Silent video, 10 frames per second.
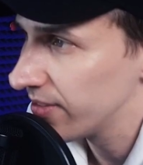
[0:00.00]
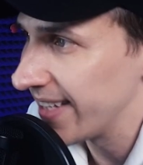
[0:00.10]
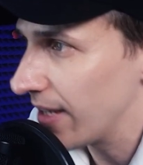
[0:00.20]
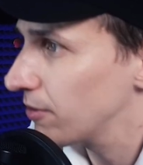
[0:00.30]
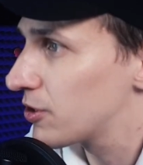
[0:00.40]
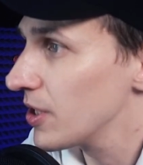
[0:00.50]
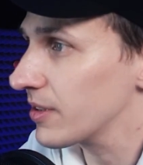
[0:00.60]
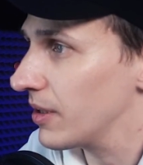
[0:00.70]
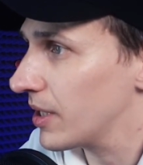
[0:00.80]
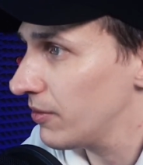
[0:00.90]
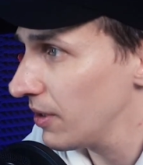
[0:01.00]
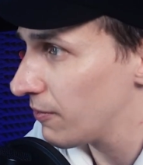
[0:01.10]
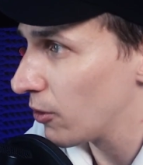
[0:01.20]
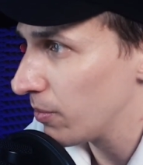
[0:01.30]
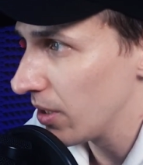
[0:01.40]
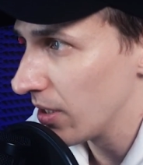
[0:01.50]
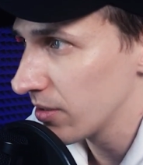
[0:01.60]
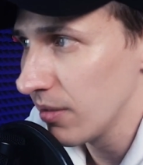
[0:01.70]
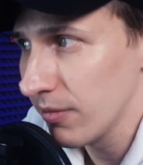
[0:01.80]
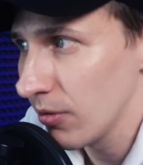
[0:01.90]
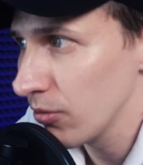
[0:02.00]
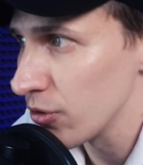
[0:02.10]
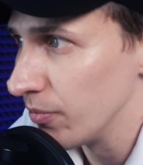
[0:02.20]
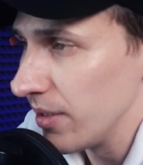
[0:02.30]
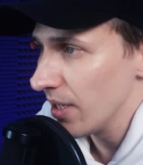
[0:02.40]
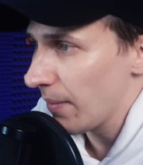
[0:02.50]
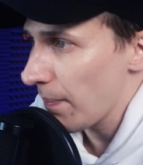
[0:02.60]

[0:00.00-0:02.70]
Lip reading: Sounds just like a reverb, as I've told you. Yeah,